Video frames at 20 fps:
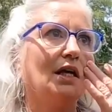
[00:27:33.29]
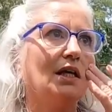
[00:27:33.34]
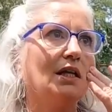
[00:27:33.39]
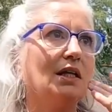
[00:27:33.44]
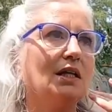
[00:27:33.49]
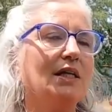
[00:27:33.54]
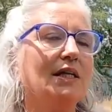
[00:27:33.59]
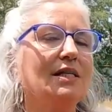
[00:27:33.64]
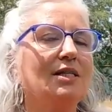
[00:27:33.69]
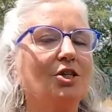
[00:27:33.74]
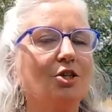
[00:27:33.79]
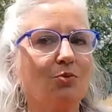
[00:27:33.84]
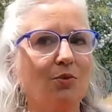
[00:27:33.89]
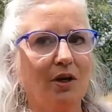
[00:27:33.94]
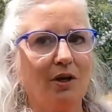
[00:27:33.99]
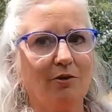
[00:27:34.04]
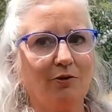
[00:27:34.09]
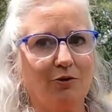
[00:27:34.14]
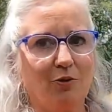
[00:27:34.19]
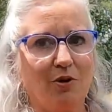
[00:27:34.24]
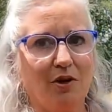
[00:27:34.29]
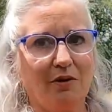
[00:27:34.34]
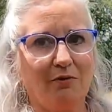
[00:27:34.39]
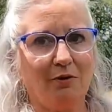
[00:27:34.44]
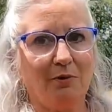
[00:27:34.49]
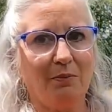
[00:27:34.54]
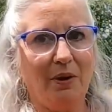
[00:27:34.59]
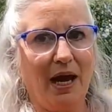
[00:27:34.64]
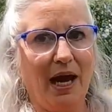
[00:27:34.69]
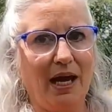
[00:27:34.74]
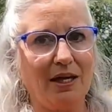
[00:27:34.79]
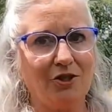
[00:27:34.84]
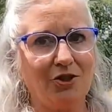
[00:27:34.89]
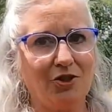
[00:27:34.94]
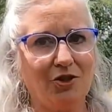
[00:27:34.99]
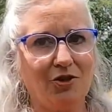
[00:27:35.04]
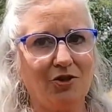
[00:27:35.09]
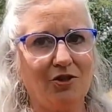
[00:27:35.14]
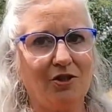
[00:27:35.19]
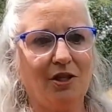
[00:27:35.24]
at least 3 or 4 different
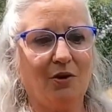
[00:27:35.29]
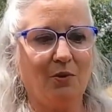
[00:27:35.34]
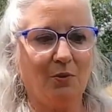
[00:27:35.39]
pastures.